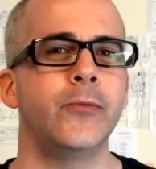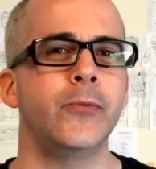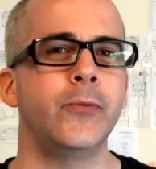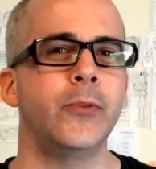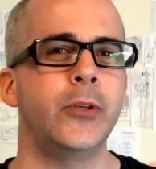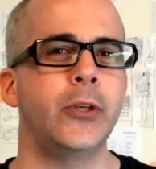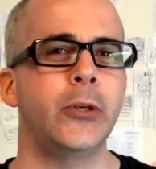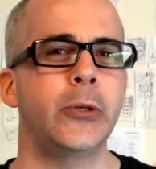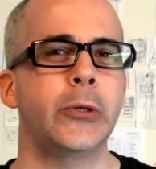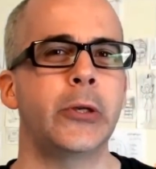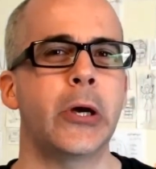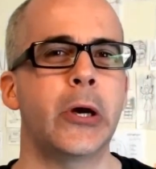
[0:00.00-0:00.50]

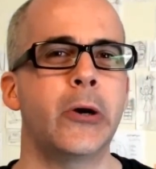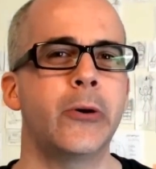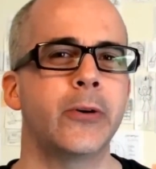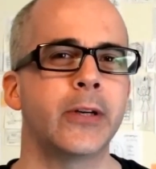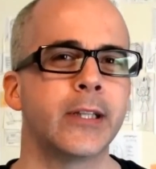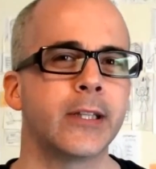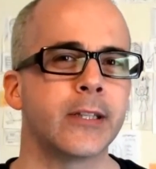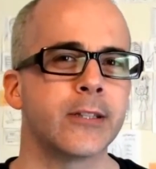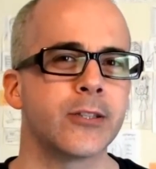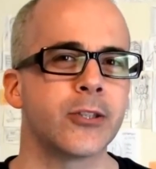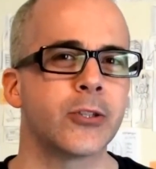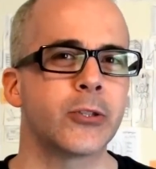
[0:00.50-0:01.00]
You know,
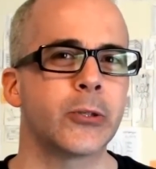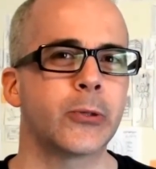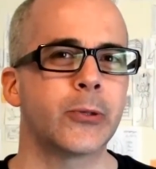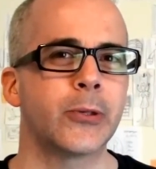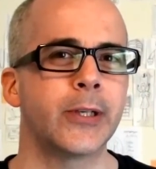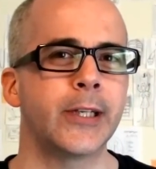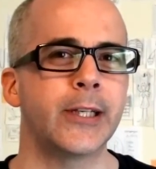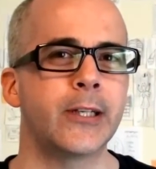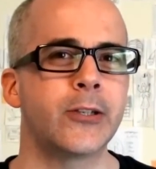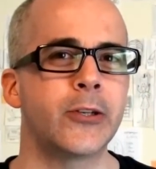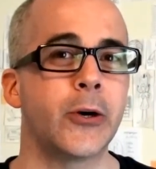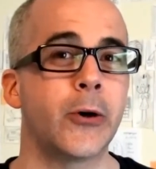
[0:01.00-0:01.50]
in the
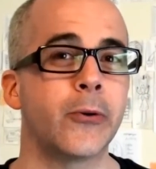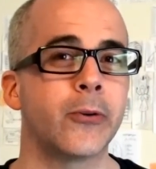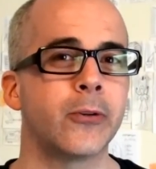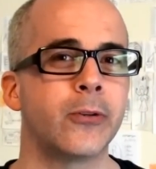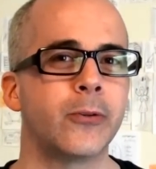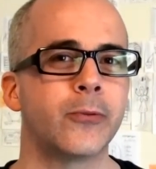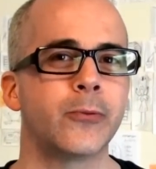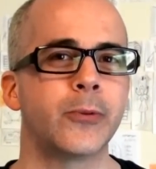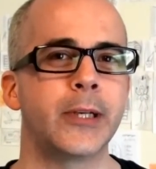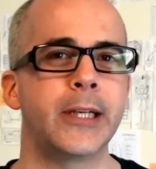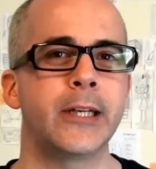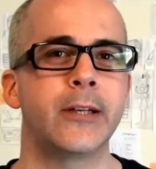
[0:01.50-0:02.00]
story
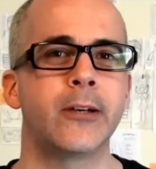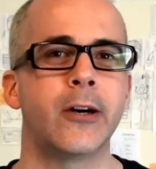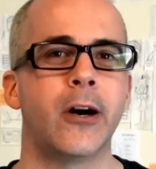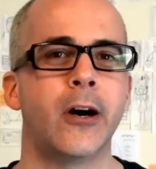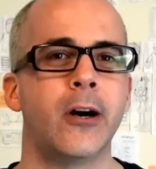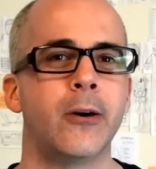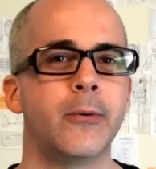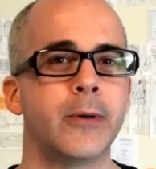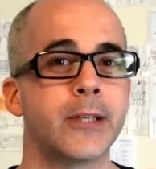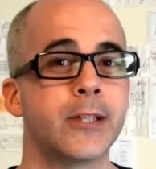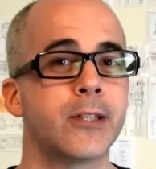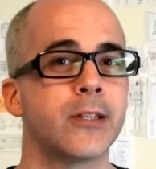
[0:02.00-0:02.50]
Total
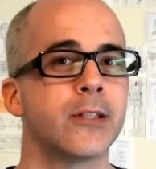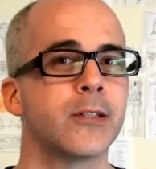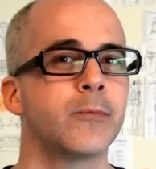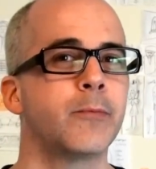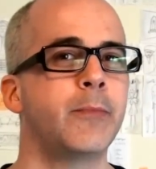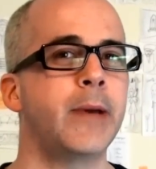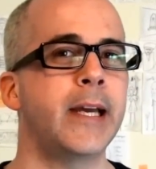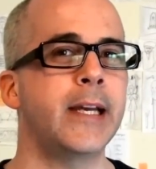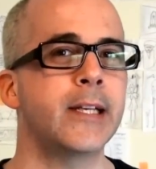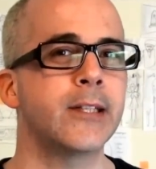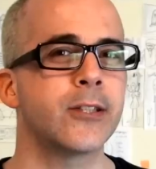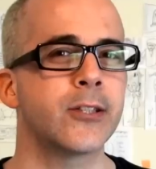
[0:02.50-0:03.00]
Recall, which is
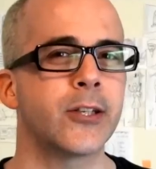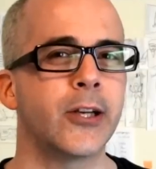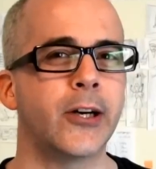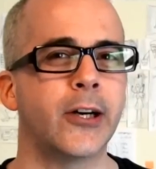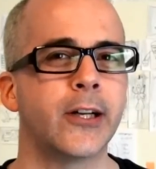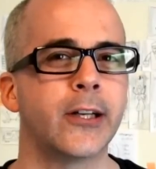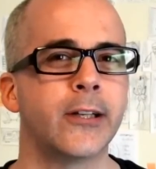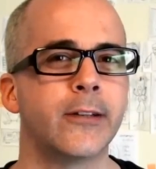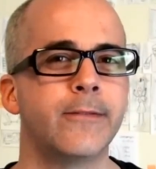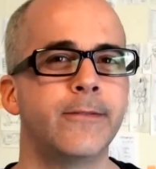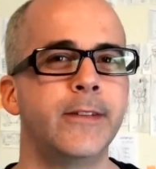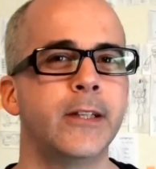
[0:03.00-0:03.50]
based
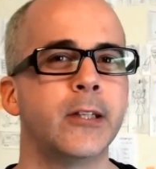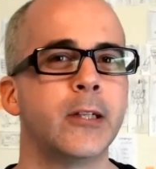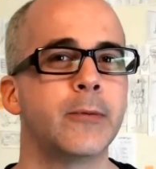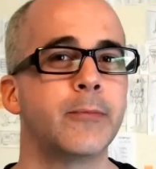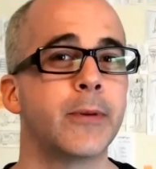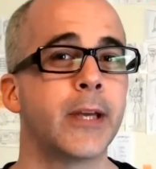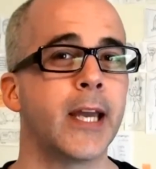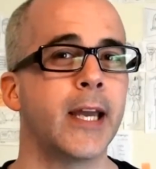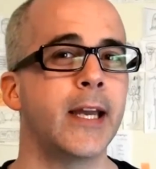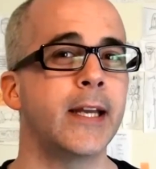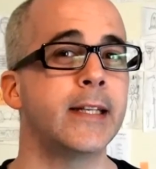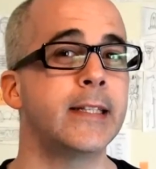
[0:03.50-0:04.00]
on a
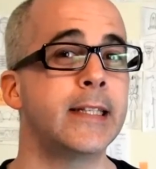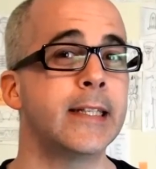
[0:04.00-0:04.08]
Philip K.